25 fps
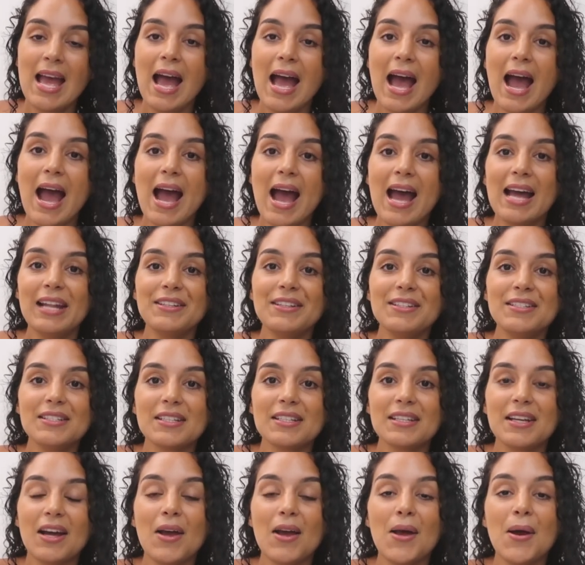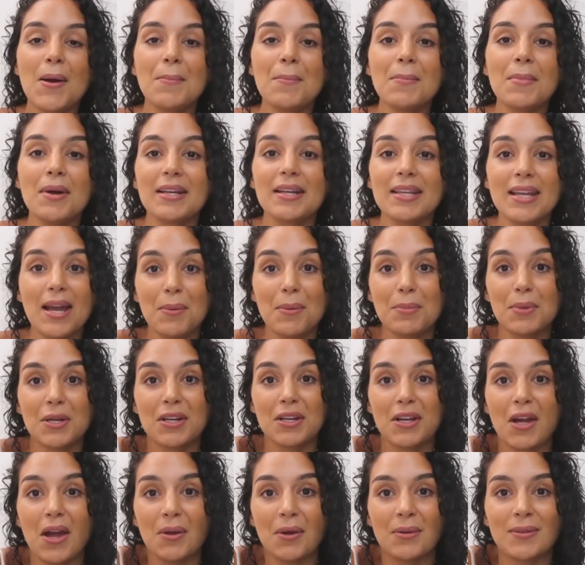And um, yeah, I'm going
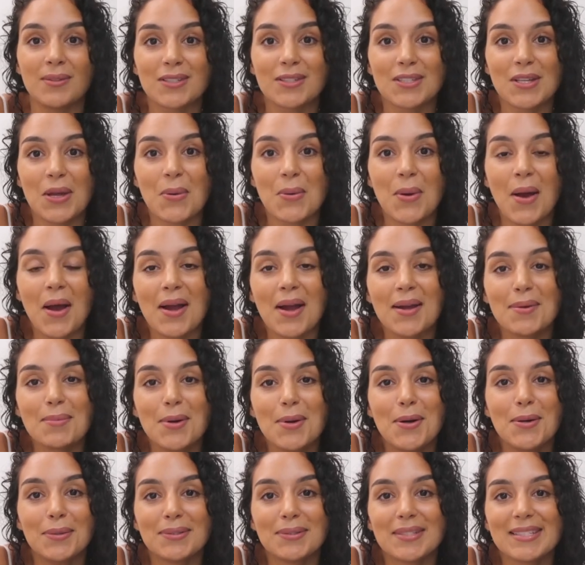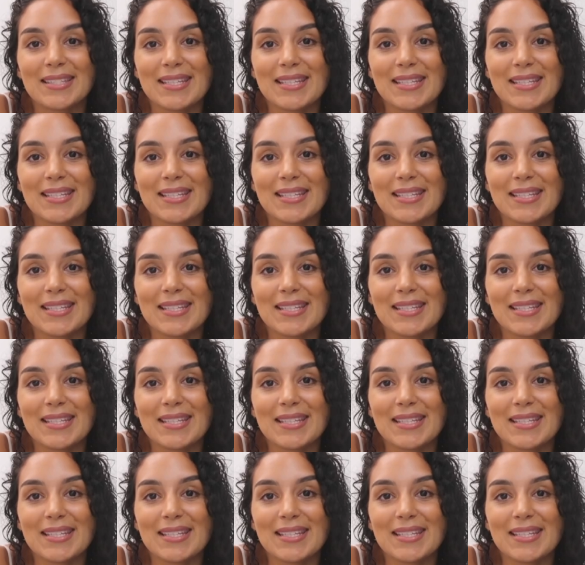to go. So I will